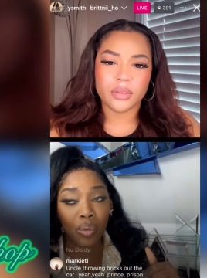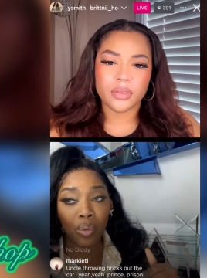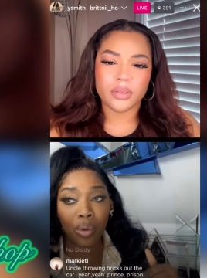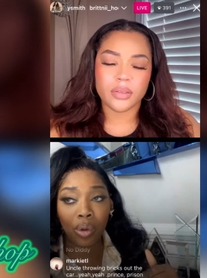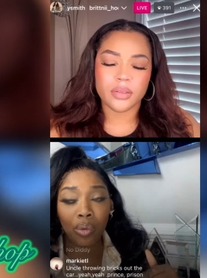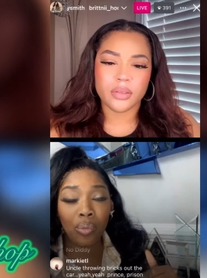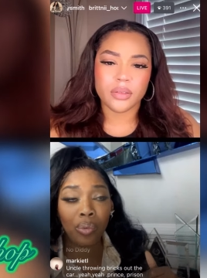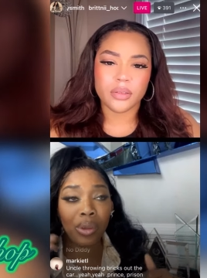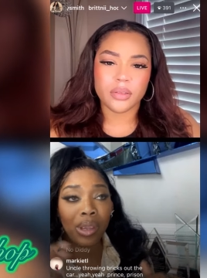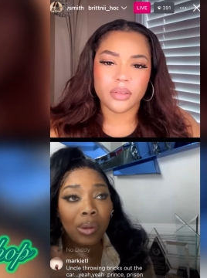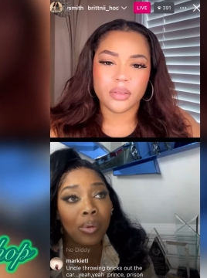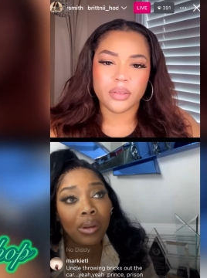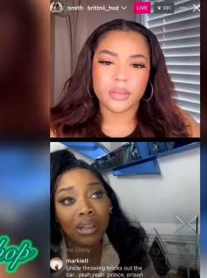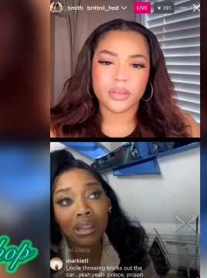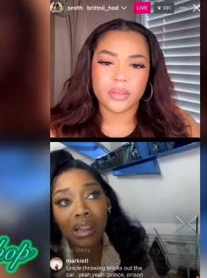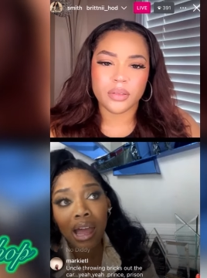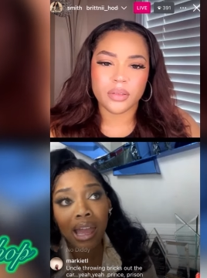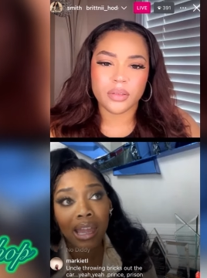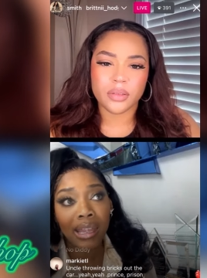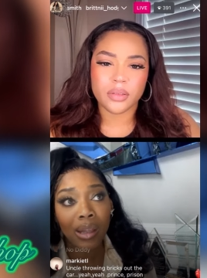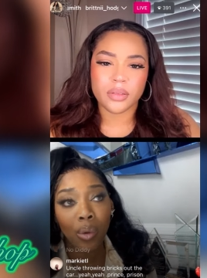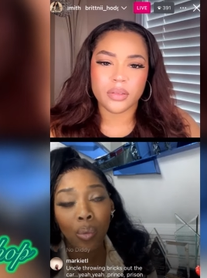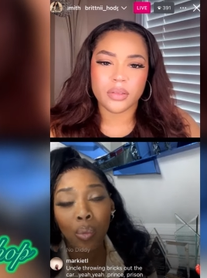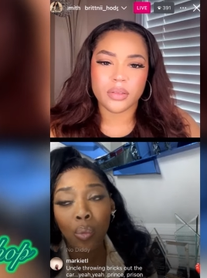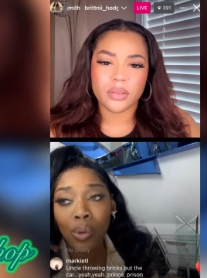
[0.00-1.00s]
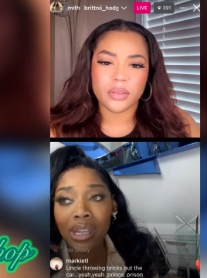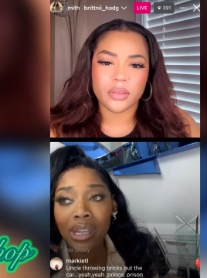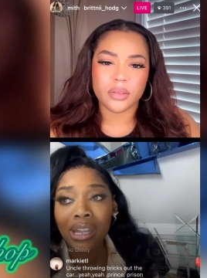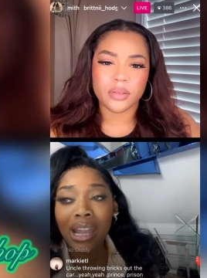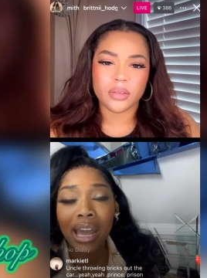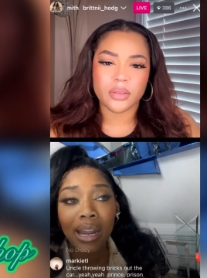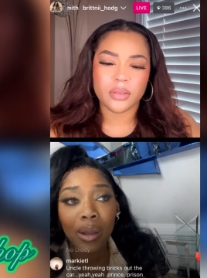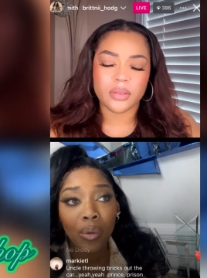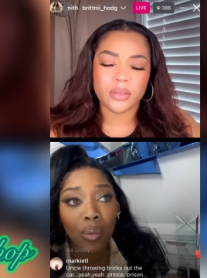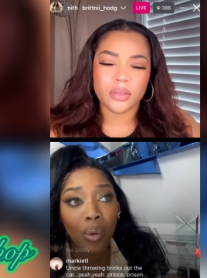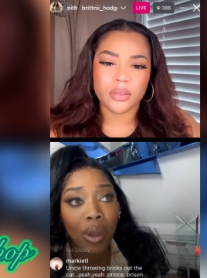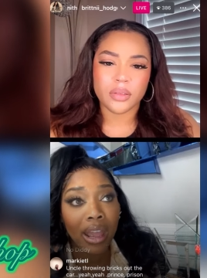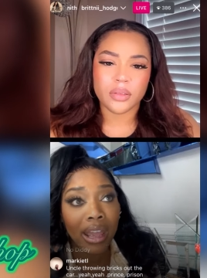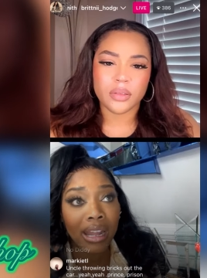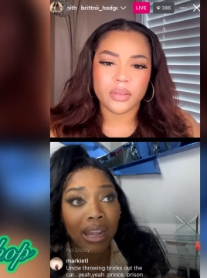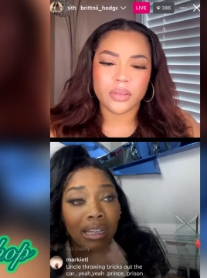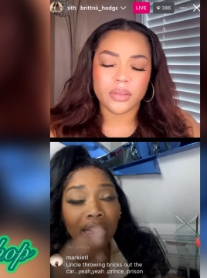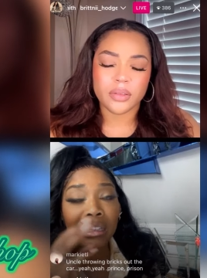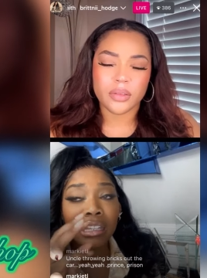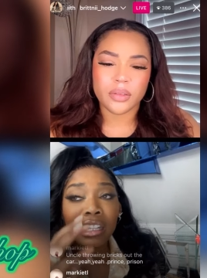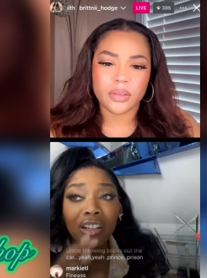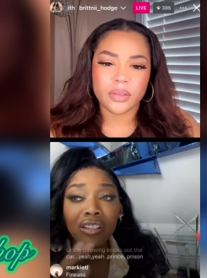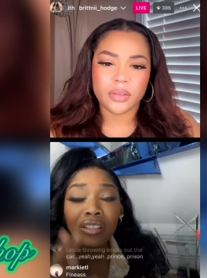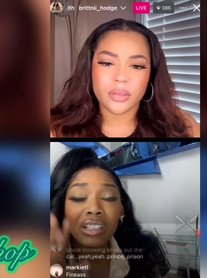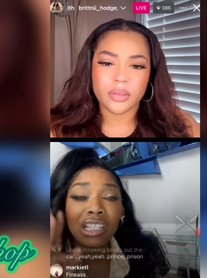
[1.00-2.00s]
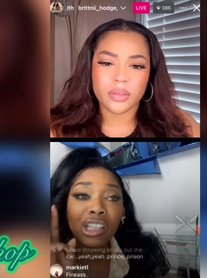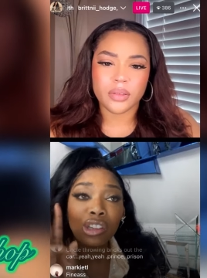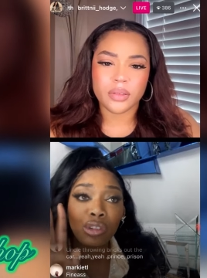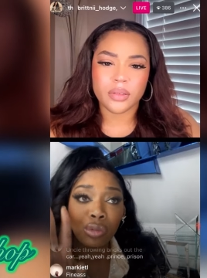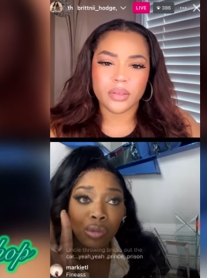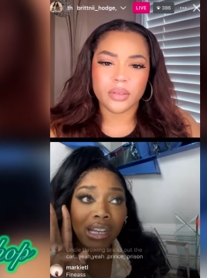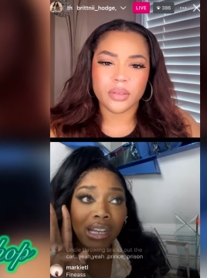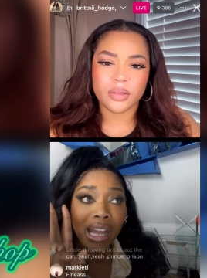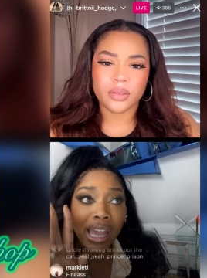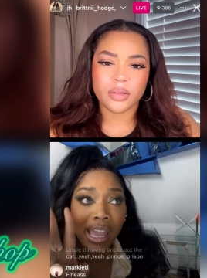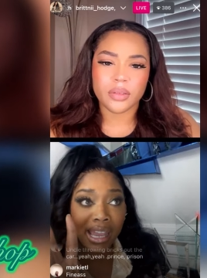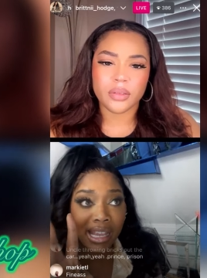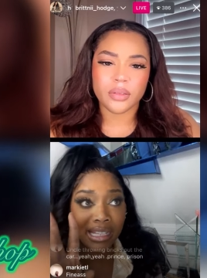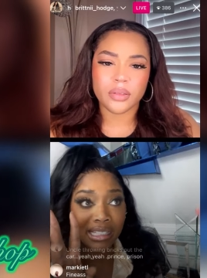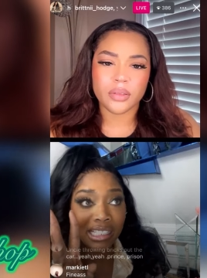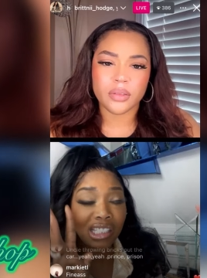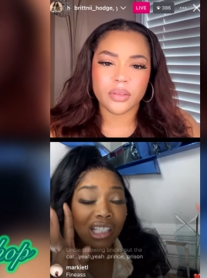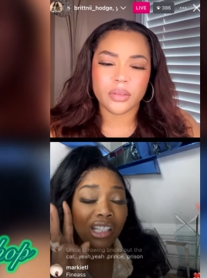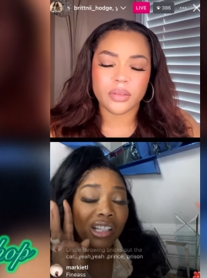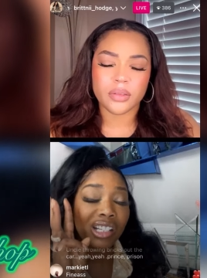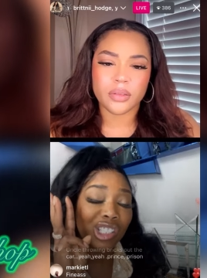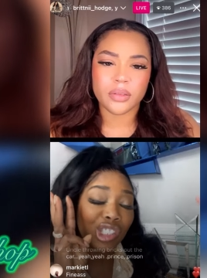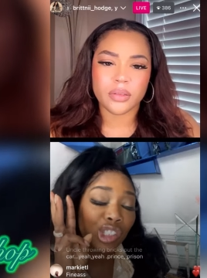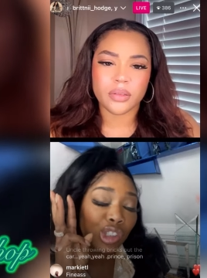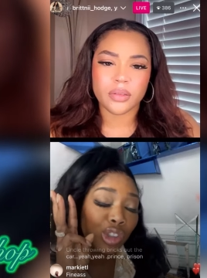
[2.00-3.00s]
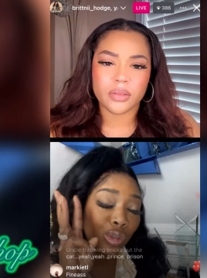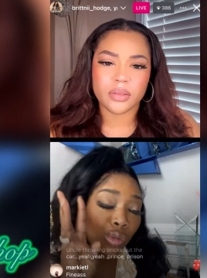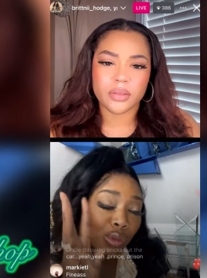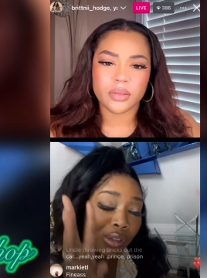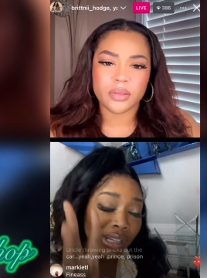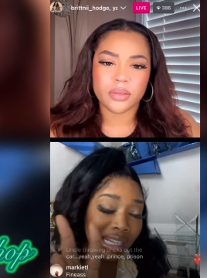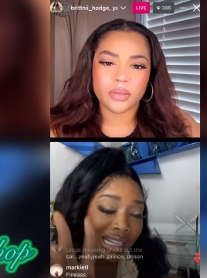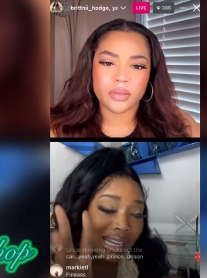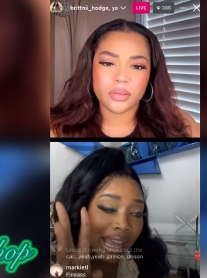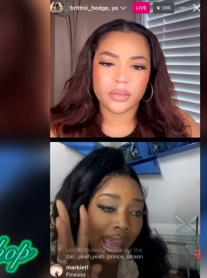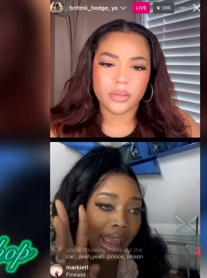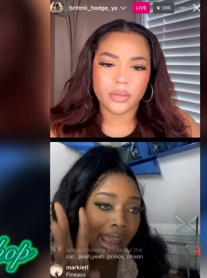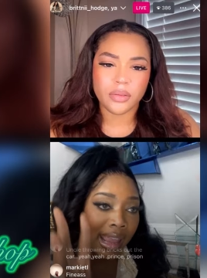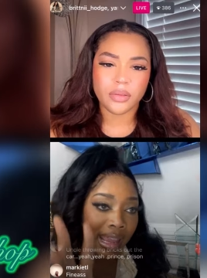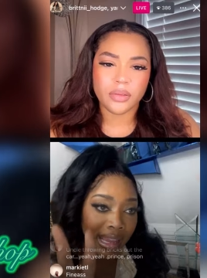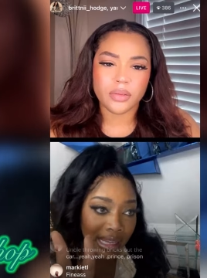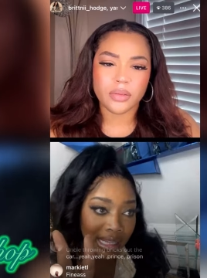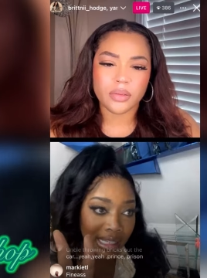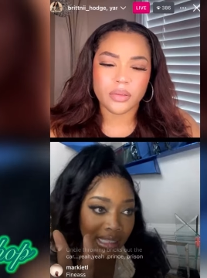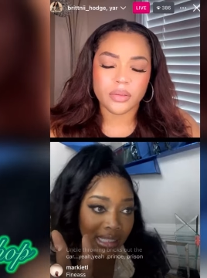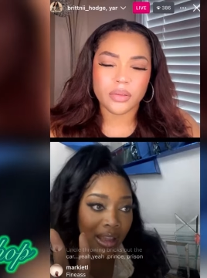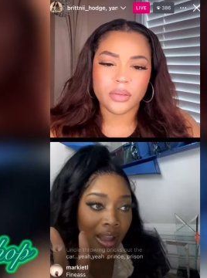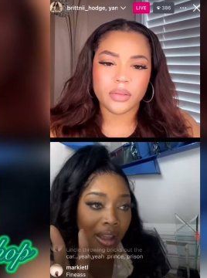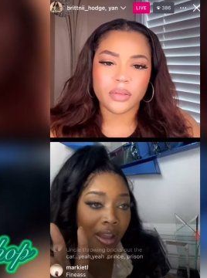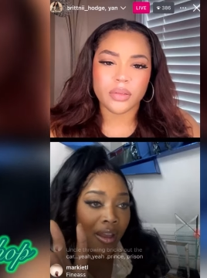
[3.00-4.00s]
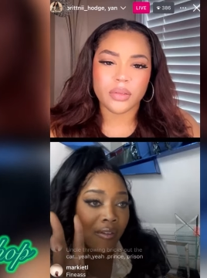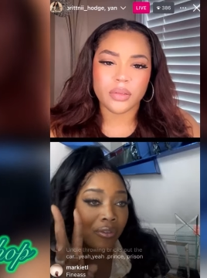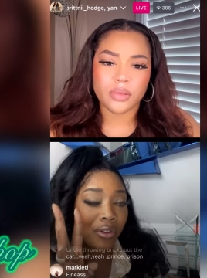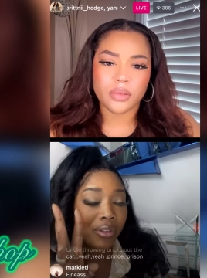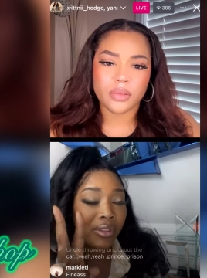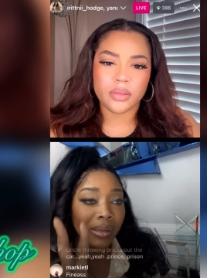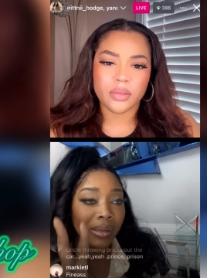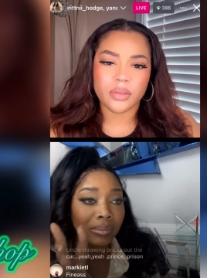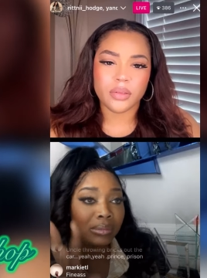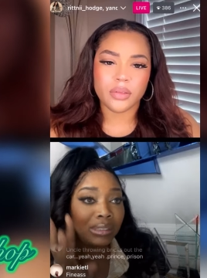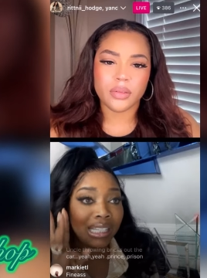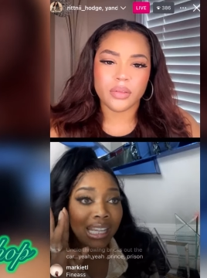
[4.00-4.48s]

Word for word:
Speaker 1: we were like, we got it. in literally three days, it took us three days for them to